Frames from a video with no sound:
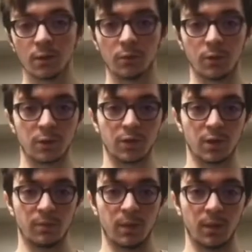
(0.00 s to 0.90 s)
your chest
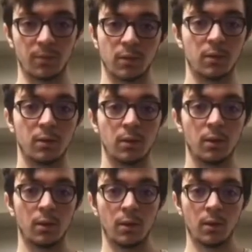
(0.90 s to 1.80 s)
pops.
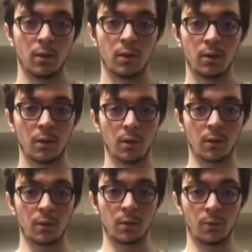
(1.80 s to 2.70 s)
Another
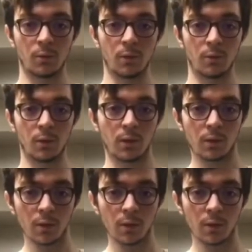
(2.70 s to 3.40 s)
quick way is